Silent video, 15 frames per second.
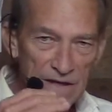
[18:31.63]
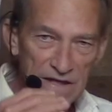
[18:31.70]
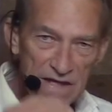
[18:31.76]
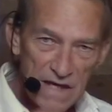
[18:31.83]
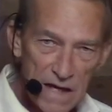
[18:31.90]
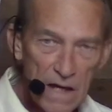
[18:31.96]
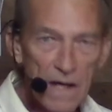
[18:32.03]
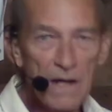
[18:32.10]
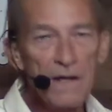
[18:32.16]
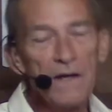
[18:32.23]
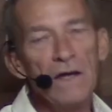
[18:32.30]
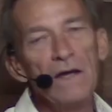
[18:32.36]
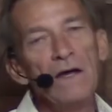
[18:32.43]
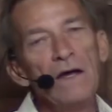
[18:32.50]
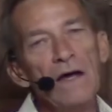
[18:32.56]
yin
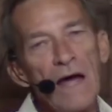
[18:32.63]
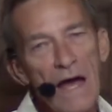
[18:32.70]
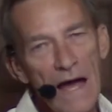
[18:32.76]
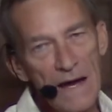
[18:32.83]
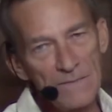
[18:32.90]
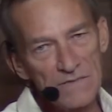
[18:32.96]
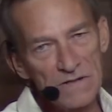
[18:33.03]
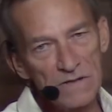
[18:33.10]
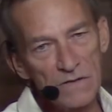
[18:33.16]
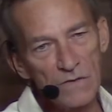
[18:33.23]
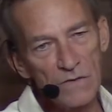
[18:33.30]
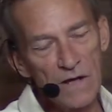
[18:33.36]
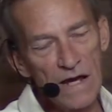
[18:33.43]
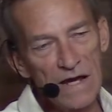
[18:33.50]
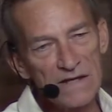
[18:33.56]
absolute
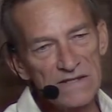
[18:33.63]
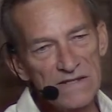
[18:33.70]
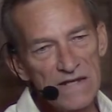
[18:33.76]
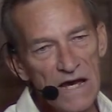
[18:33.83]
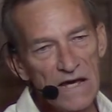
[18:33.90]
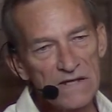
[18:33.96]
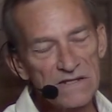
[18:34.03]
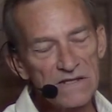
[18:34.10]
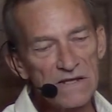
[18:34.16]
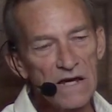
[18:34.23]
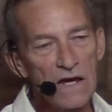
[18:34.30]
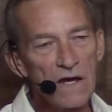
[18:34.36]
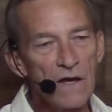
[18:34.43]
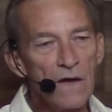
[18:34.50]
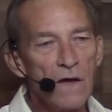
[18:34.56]
excess,
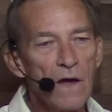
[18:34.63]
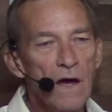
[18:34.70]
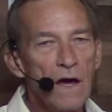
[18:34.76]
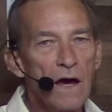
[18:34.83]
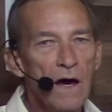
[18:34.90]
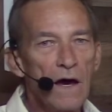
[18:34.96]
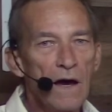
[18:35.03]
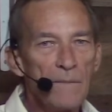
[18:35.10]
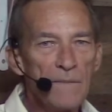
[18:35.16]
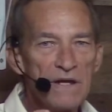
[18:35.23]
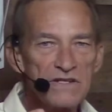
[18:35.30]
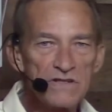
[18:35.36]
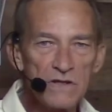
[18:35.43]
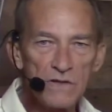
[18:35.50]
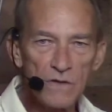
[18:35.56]
I
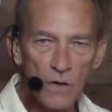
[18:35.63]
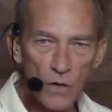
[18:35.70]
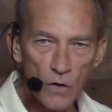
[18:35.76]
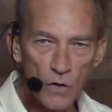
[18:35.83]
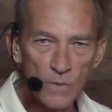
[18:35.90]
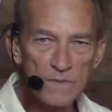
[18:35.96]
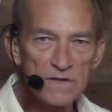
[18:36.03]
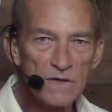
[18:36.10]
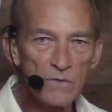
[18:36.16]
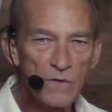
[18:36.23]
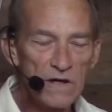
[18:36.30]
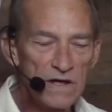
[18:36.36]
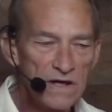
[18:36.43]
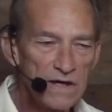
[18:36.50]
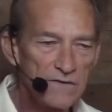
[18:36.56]
mentioned herbs, and we
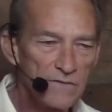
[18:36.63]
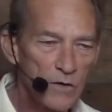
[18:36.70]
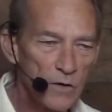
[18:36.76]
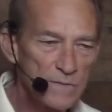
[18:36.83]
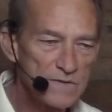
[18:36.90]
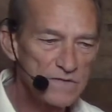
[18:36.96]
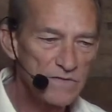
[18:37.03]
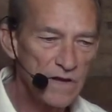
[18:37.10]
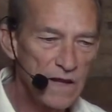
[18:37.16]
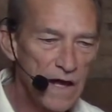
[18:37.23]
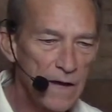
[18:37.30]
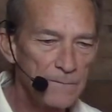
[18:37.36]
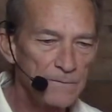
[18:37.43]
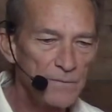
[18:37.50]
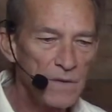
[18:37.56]
can give herbs for that.